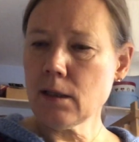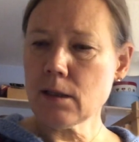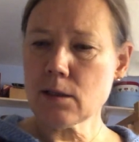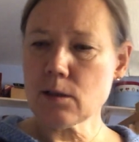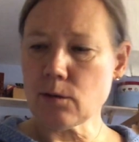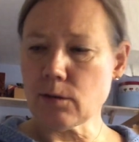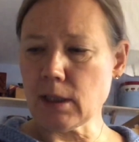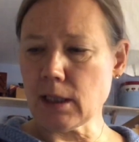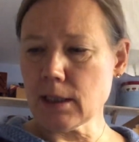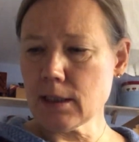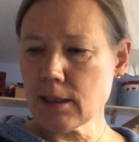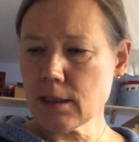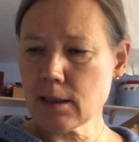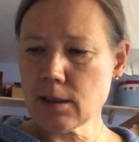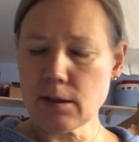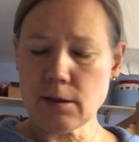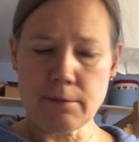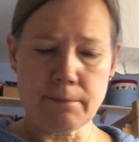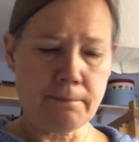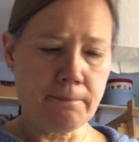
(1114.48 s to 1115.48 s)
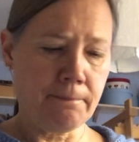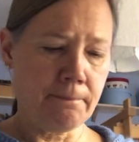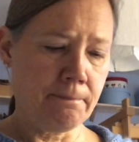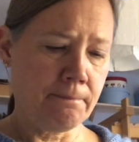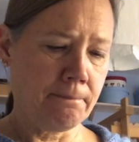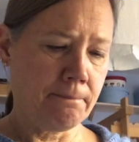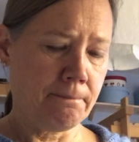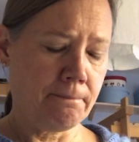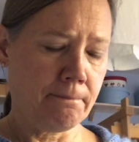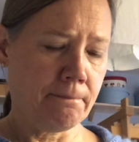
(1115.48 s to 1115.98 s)
So that's the
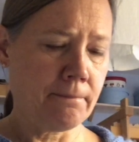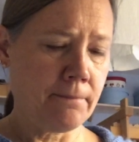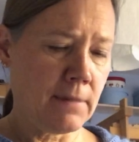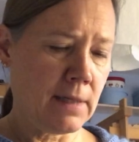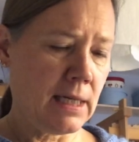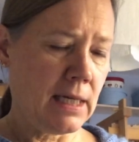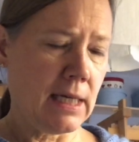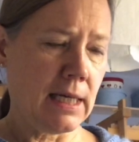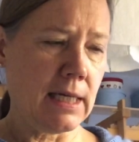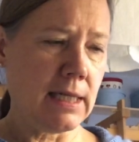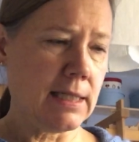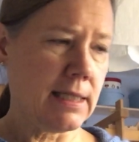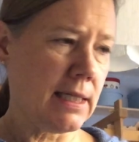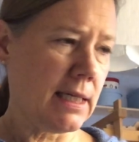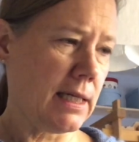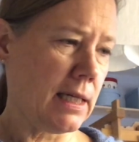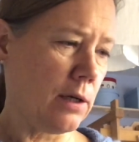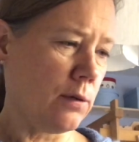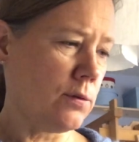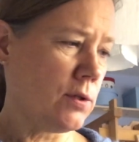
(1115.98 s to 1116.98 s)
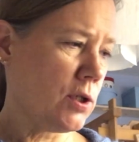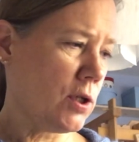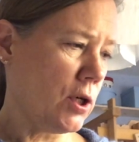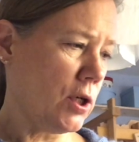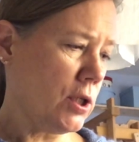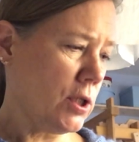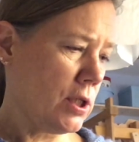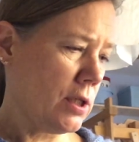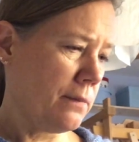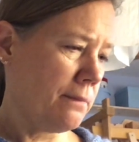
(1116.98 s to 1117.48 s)
inside out
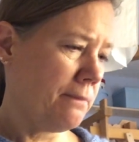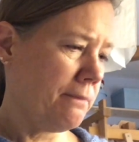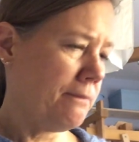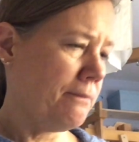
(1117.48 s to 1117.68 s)
skirt.